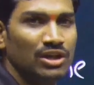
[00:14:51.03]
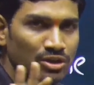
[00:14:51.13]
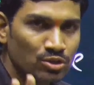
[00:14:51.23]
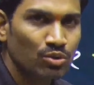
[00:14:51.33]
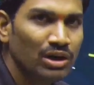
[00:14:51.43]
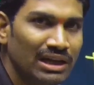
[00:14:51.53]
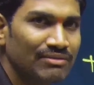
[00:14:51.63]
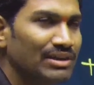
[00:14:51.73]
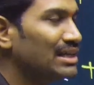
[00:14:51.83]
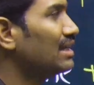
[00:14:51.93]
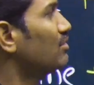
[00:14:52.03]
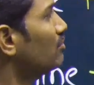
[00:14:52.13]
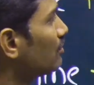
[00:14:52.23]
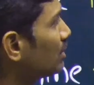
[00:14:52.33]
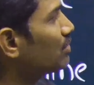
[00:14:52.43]
Slowly I will tell you
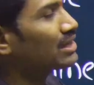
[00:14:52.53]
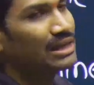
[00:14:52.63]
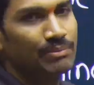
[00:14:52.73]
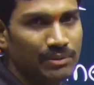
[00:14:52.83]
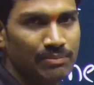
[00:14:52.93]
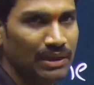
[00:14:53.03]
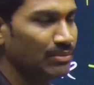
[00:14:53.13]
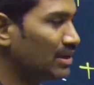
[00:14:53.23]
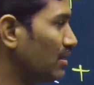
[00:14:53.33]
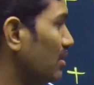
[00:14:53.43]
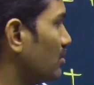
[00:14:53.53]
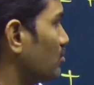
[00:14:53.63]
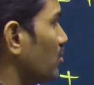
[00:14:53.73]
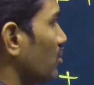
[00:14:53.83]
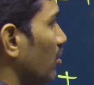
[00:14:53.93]
why you are keeping prime and all.
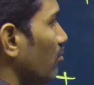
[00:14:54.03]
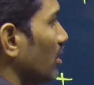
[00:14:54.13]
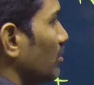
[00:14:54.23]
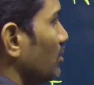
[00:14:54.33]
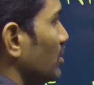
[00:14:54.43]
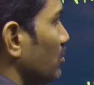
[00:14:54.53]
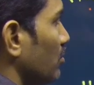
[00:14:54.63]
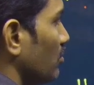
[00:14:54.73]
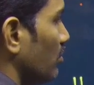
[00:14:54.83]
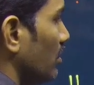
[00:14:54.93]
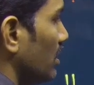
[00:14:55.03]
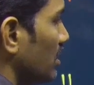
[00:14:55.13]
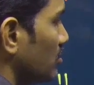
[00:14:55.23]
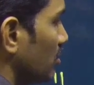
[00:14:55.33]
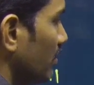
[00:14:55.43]
So now what you need to do, it
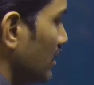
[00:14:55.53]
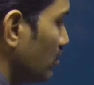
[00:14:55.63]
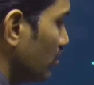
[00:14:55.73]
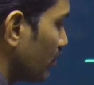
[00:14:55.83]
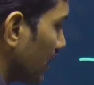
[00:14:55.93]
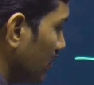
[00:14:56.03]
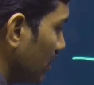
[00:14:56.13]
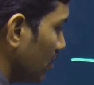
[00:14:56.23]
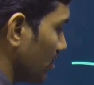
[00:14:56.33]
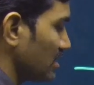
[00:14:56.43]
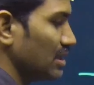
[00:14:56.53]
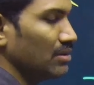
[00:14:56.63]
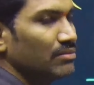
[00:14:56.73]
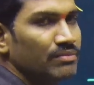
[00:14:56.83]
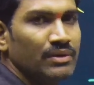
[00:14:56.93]
should be 2'-deoxy.
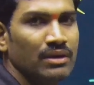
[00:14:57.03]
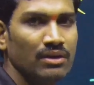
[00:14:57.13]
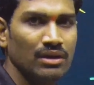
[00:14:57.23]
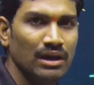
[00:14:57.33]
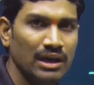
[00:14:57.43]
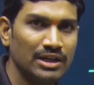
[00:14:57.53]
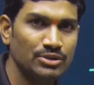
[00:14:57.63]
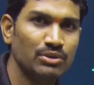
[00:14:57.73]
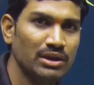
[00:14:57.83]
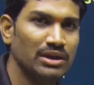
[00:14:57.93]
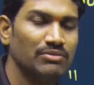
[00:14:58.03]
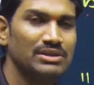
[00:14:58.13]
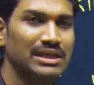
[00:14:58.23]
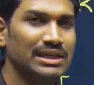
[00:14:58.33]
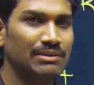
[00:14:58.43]
Understood or not?
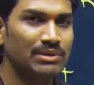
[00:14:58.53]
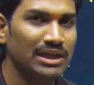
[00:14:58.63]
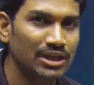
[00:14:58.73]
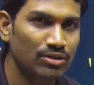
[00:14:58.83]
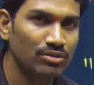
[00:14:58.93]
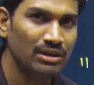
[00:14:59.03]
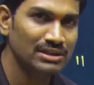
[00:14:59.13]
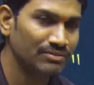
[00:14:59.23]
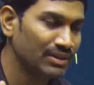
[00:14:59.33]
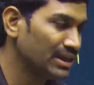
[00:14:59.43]
Once again I am telling you, listen very